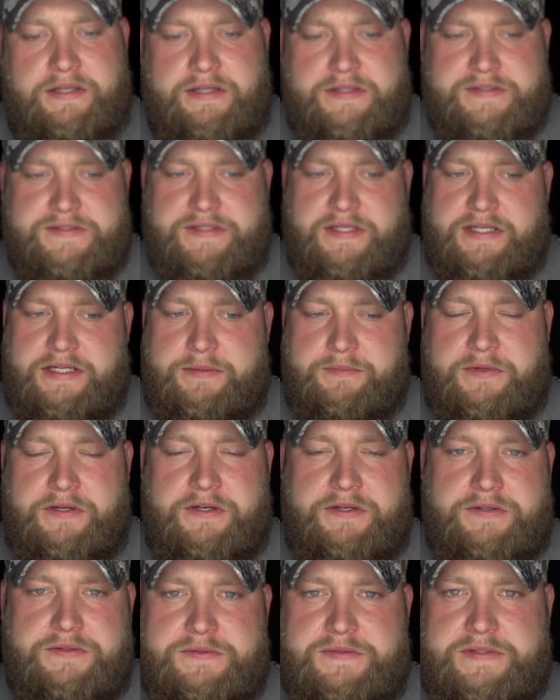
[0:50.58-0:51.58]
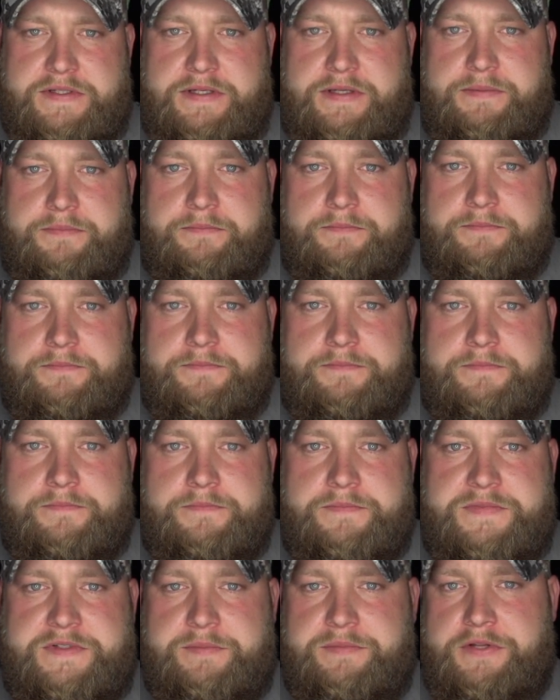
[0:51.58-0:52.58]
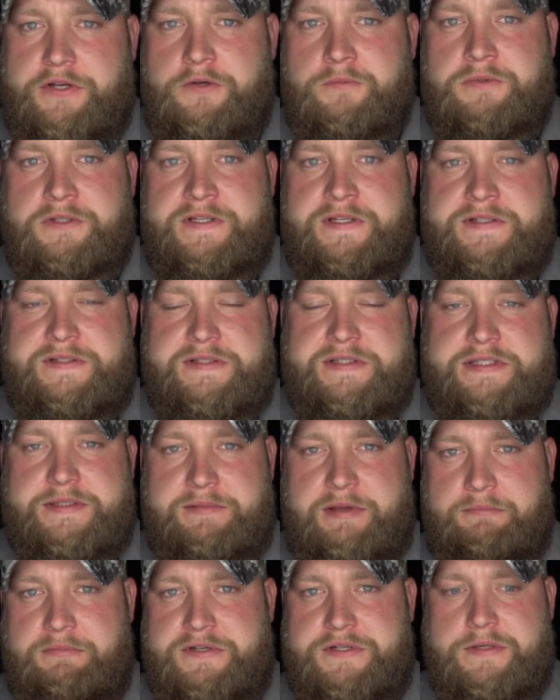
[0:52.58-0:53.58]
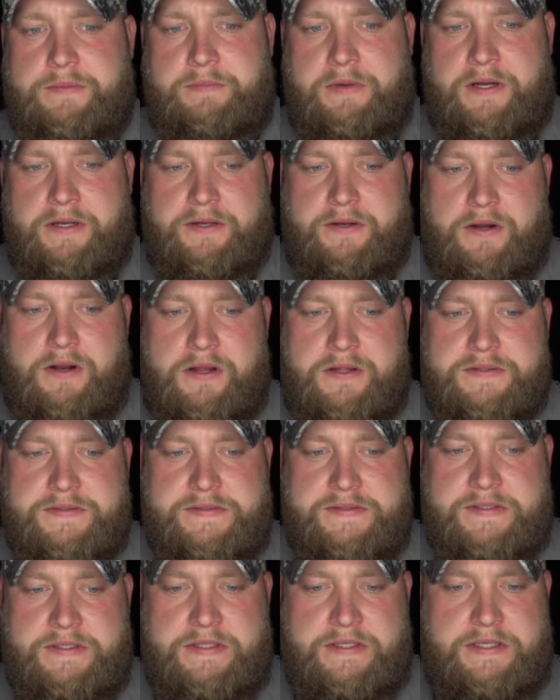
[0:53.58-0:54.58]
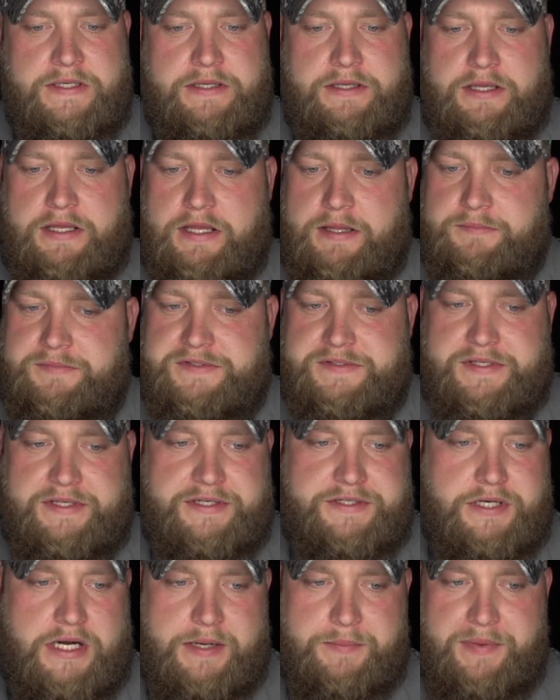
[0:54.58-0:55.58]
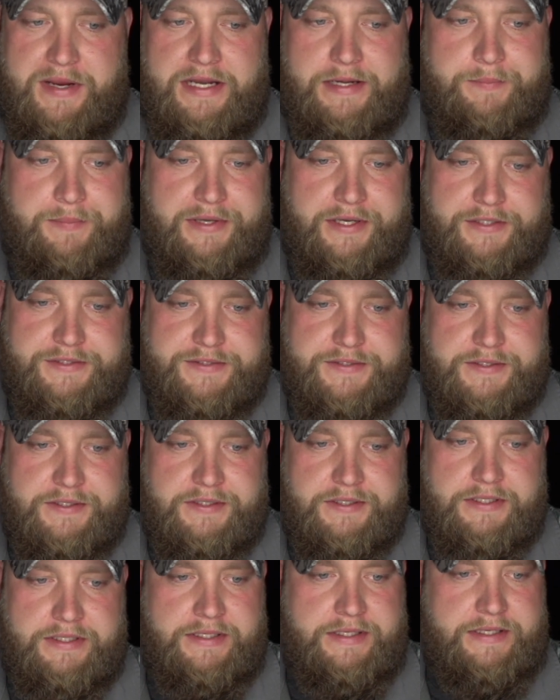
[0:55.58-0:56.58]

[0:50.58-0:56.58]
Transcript: I decide I'm gonna do some some doe bleats and some immature buck grunts. Uh, I'm just gonna try to paint a picture,